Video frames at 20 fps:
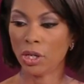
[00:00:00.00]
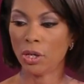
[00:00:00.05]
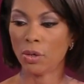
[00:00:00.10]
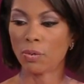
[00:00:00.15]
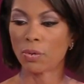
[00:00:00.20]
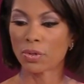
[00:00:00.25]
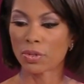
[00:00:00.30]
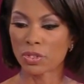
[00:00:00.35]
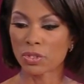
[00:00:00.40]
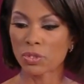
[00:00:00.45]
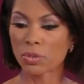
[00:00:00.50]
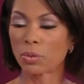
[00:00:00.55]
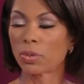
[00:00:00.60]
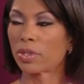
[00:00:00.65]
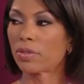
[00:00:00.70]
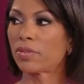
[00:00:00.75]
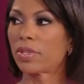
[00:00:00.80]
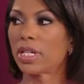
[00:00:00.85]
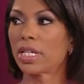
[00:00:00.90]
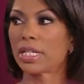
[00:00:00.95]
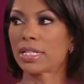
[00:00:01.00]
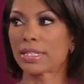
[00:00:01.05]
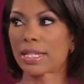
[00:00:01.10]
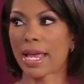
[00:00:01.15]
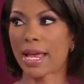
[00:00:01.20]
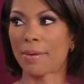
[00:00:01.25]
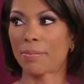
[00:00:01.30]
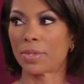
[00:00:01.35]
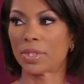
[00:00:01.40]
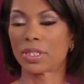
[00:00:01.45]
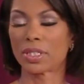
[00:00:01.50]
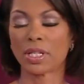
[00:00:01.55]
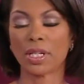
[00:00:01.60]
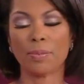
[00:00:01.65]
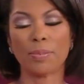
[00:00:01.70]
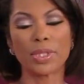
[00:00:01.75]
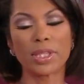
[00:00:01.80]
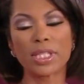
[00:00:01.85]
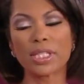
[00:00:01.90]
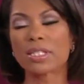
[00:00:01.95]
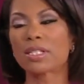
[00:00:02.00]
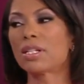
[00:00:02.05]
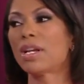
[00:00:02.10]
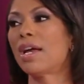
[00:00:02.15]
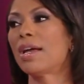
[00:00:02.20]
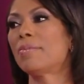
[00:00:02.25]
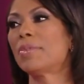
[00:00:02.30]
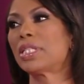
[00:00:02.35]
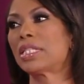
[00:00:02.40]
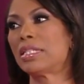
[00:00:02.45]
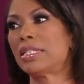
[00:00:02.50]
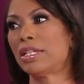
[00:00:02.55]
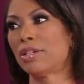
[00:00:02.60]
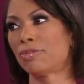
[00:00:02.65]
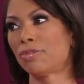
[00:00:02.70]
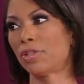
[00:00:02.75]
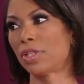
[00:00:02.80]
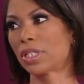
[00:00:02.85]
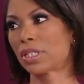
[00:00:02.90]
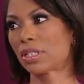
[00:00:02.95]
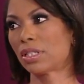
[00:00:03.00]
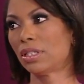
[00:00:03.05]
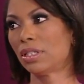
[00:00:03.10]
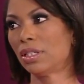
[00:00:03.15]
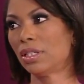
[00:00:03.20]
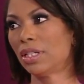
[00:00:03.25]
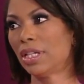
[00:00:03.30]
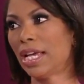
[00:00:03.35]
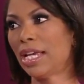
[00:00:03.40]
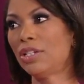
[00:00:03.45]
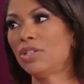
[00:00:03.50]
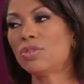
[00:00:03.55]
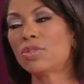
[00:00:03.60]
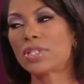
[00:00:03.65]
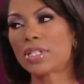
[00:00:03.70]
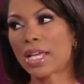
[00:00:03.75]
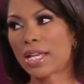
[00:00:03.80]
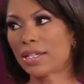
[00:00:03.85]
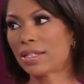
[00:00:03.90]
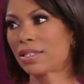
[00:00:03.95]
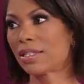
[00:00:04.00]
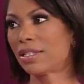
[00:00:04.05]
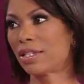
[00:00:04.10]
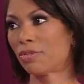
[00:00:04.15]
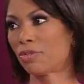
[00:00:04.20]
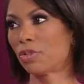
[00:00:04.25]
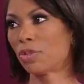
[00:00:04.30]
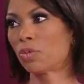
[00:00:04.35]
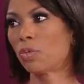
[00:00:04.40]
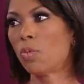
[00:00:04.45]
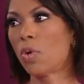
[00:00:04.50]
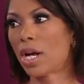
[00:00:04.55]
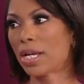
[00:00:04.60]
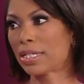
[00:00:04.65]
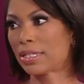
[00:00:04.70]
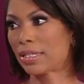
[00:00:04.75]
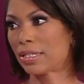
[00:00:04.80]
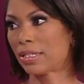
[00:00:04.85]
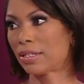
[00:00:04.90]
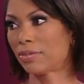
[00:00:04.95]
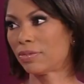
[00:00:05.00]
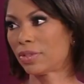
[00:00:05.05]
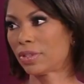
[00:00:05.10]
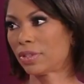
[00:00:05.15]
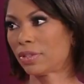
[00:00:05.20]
where this sort of thing has happened. But this time it's different. And you said it's different. Why, Steve?